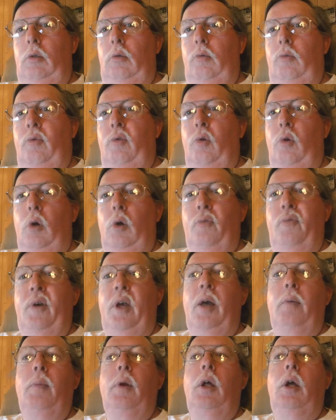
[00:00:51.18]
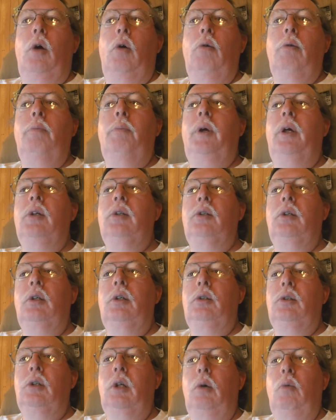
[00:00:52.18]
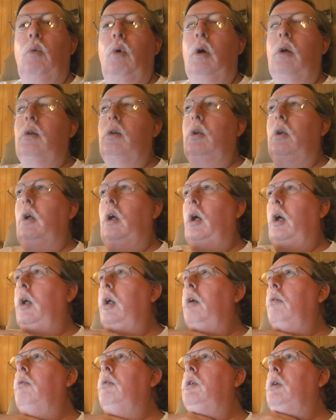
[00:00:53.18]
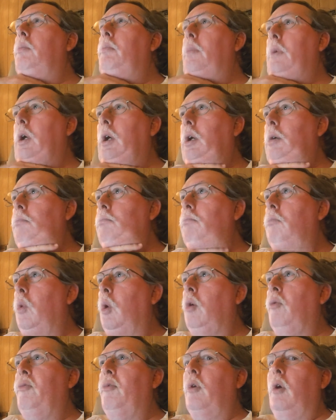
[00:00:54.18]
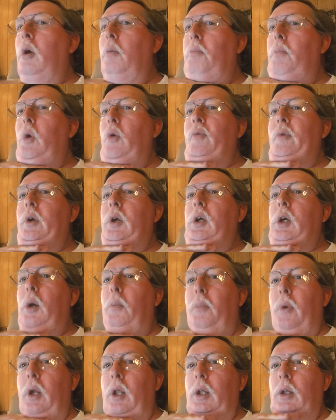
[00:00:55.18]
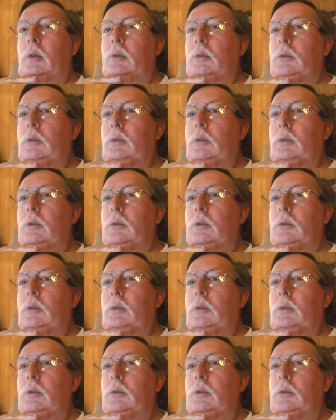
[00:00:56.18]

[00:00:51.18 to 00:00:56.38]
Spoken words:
for a family-owned business. He worked for a moving company,